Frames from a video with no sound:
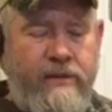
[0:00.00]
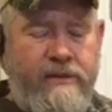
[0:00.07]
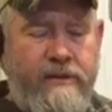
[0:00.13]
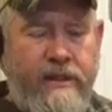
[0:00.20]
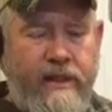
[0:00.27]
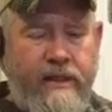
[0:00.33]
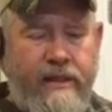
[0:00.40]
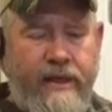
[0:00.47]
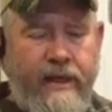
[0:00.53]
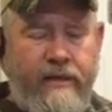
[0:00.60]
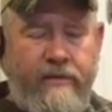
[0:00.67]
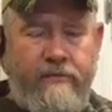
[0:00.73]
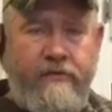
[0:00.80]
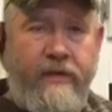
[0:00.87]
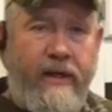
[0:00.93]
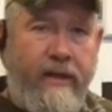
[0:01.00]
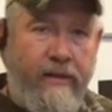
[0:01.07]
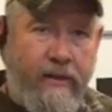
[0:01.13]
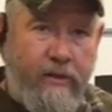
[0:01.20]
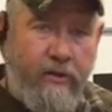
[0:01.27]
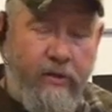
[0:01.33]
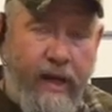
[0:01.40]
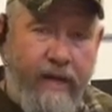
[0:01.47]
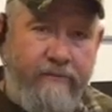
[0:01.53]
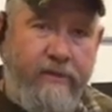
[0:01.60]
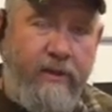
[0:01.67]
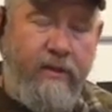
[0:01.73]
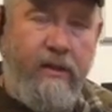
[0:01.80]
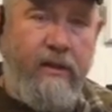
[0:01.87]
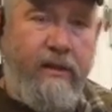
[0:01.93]
that's not a counterfeit. You have to
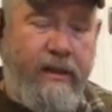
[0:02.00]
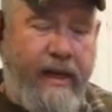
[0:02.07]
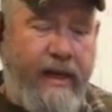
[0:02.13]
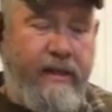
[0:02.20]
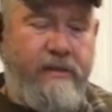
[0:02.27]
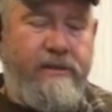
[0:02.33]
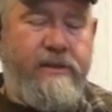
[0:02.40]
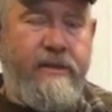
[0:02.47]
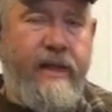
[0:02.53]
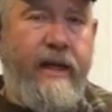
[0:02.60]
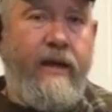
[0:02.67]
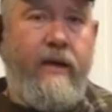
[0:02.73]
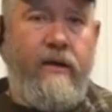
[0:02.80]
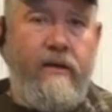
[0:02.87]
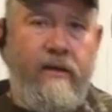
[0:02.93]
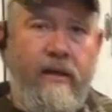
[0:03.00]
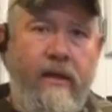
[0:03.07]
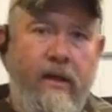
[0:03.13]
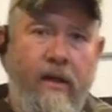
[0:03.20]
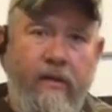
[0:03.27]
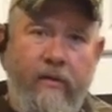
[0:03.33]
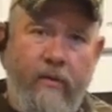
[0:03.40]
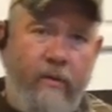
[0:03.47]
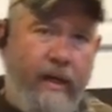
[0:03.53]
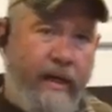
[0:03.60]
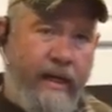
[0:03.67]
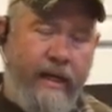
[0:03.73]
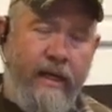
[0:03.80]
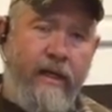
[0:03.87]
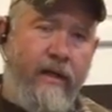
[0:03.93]
look at a snare the way
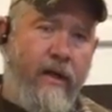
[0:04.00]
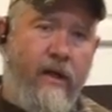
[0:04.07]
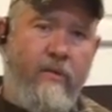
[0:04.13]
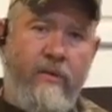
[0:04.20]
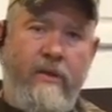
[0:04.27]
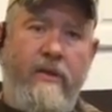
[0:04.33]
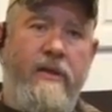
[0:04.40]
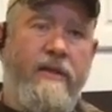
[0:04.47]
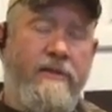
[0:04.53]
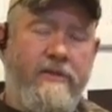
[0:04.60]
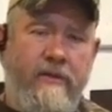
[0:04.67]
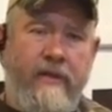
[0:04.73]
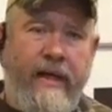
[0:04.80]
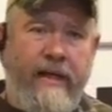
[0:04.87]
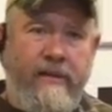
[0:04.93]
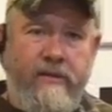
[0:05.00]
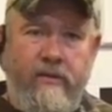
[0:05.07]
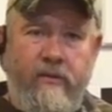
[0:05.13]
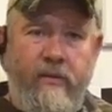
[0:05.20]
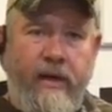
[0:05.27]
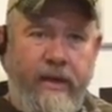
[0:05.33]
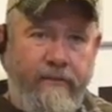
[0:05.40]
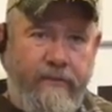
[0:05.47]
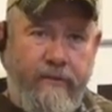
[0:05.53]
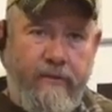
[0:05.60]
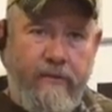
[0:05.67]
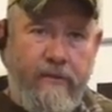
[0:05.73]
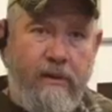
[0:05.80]
any of y'all would look at your tactical rifle.